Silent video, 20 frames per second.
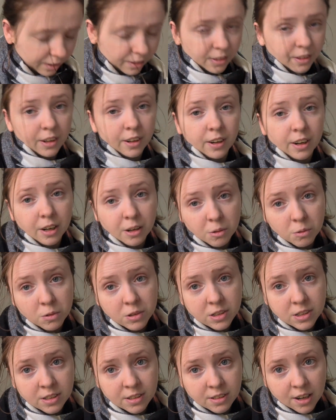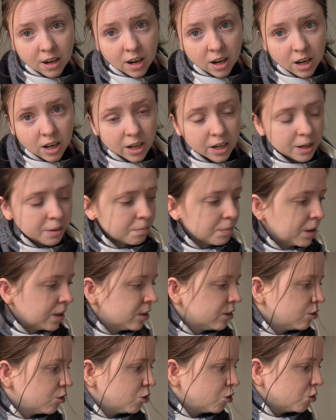that it was time
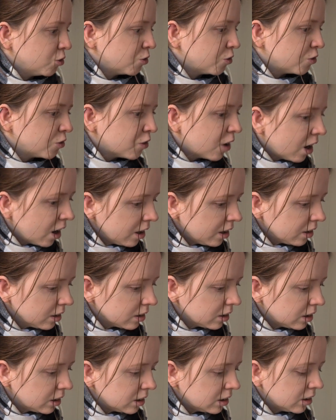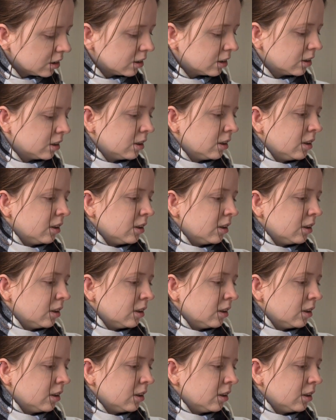to finally